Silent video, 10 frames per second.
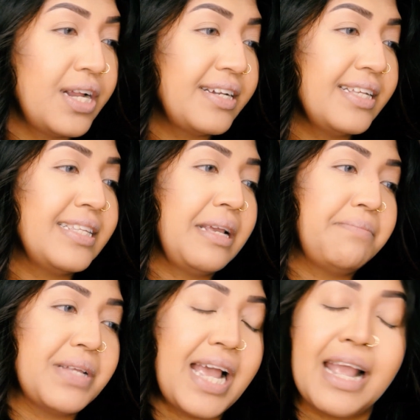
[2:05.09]
at the
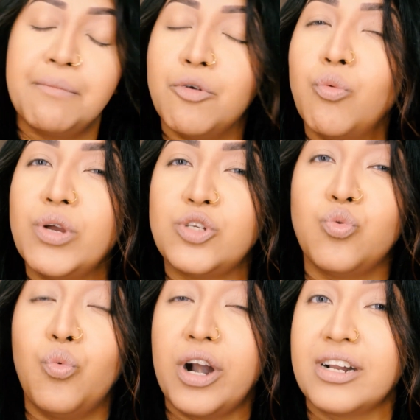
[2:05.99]
same time which
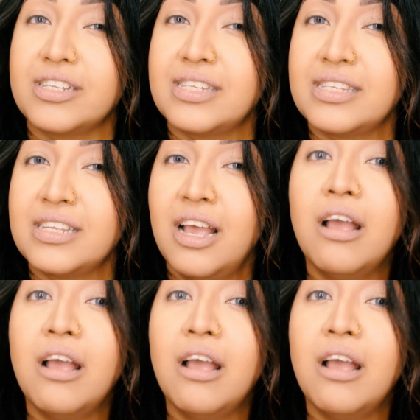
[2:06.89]
works